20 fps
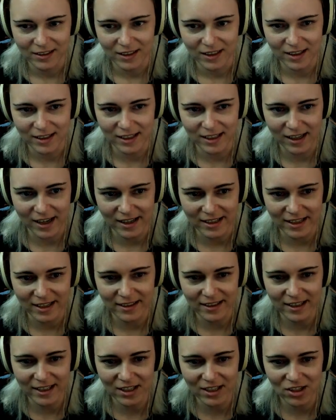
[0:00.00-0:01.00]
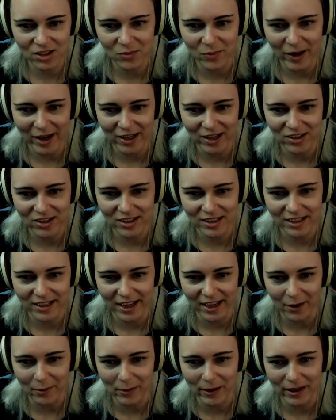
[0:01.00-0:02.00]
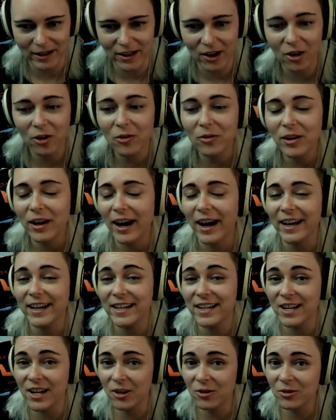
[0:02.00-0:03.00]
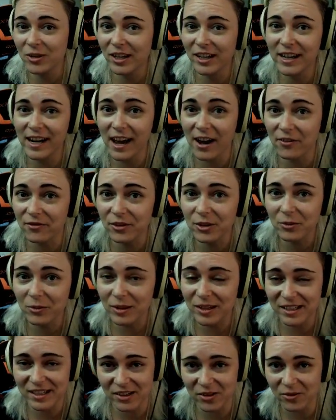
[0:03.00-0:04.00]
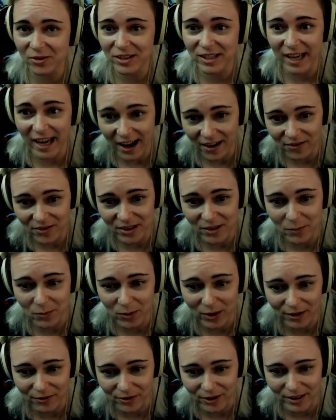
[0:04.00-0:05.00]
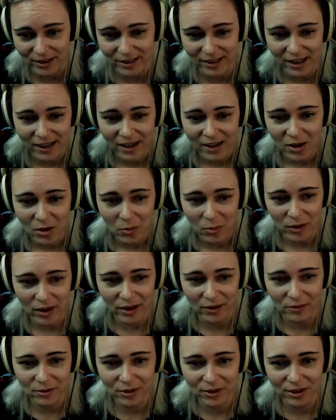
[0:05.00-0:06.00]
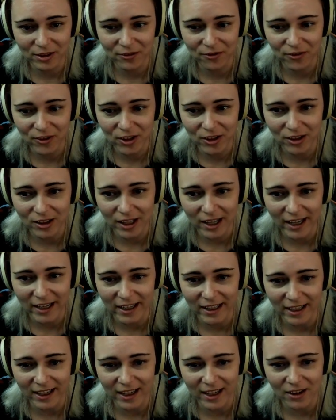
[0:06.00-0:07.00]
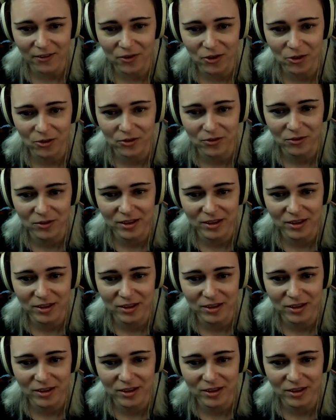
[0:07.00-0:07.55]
That's it, because I think it just matches the game. And I know not everyone is going to have this preference, but I really feel like if you're